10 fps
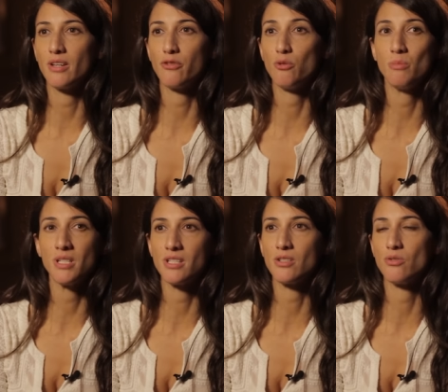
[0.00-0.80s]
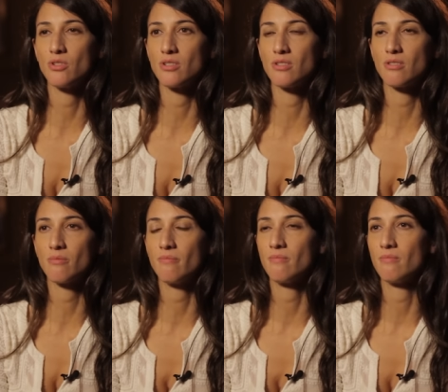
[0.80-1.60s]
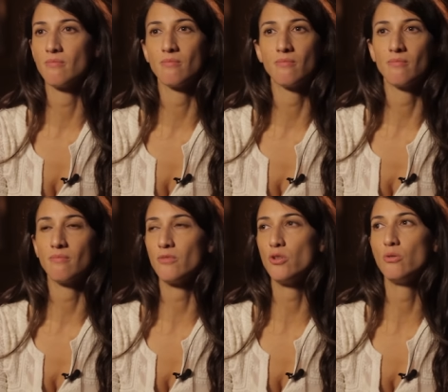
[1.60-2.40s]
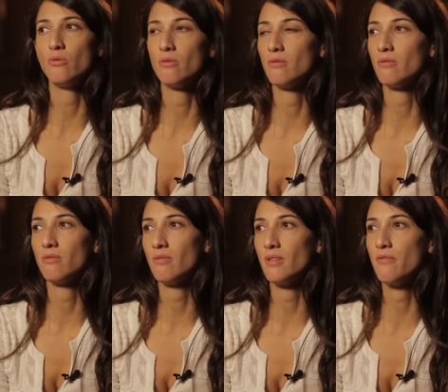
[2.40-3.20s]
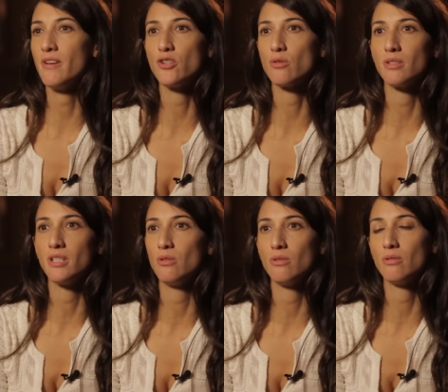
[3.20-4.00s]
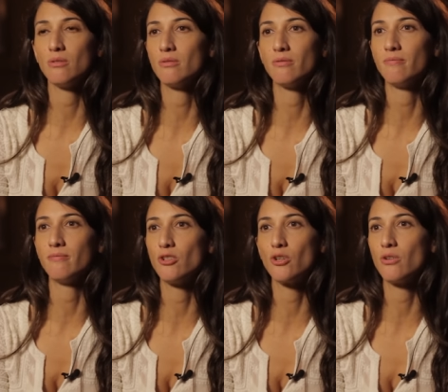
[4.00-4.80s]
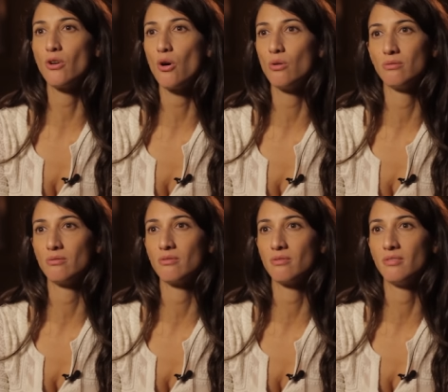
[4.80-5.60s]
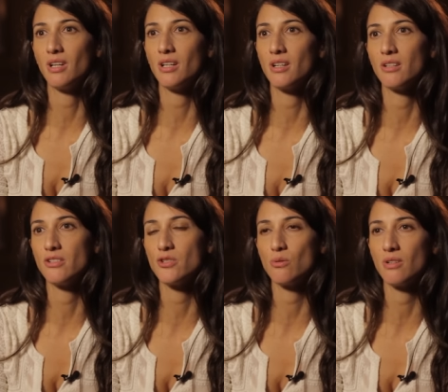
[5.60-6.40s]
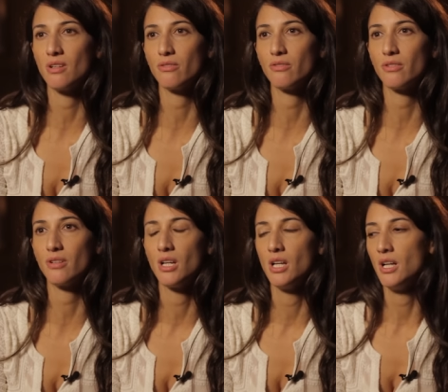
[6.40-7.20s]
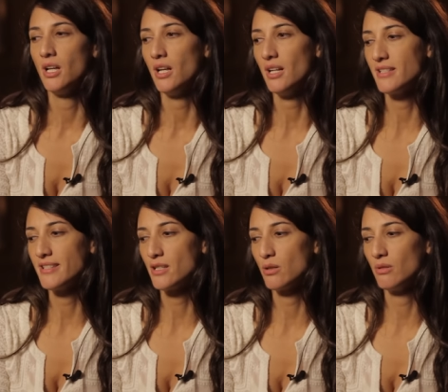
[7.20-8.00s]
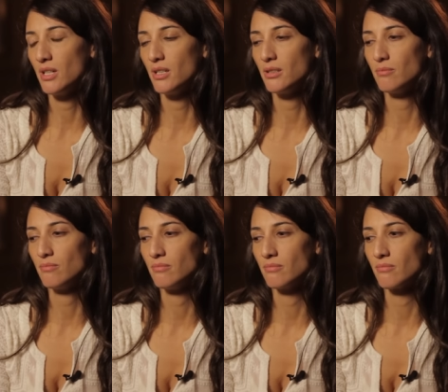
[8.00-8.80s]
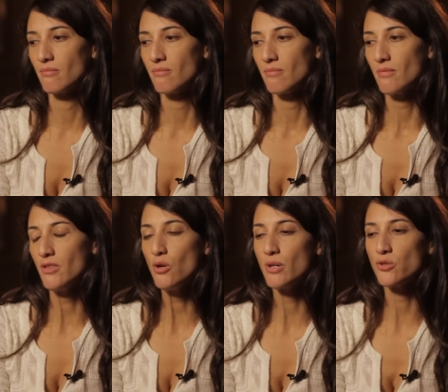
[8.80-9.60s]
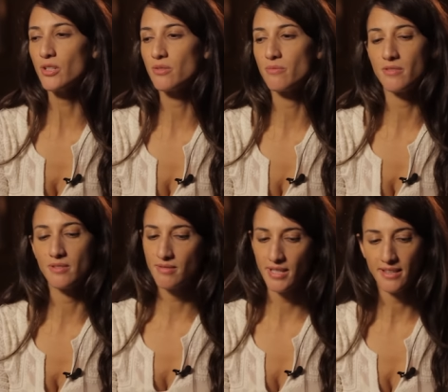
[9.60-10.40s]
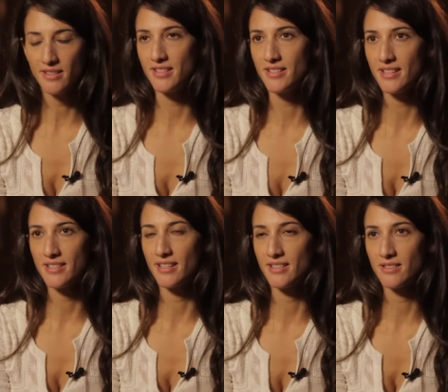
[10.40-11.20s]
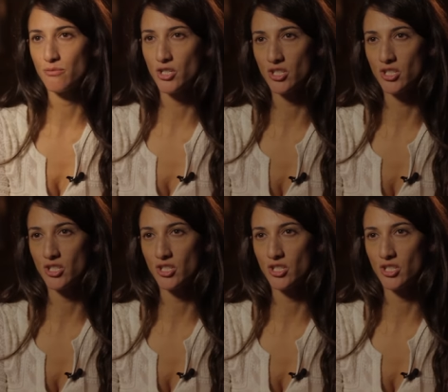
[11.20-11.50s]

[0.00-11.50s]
if you miss it, you just, you, eventually you, you'll go uh, soon enough. And so, um, no, I try to take these things as